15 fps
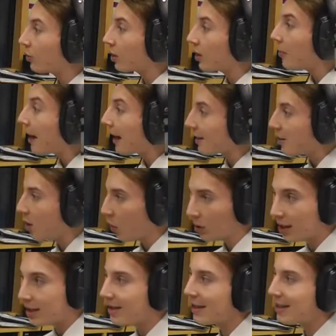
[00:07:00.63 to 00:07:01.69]
in the Manx
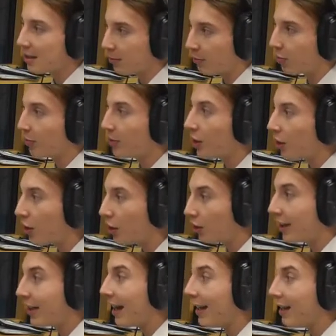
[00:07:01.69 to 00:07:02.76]
hockey system from an
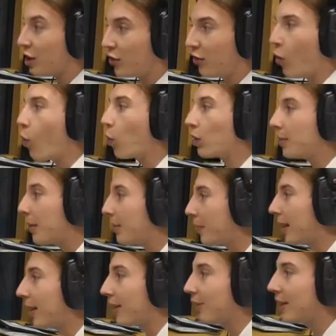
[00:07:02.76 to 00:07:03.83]
early age, you've already been
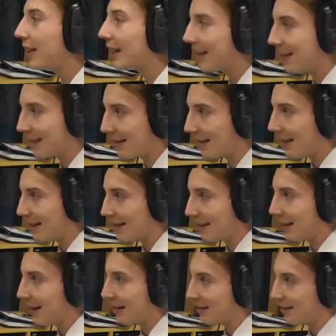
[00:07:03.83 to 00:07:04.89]
playing for years and years
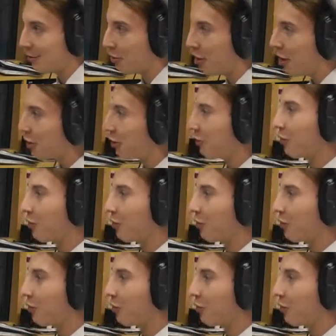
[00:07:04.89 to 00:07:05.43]
and years, and you, you've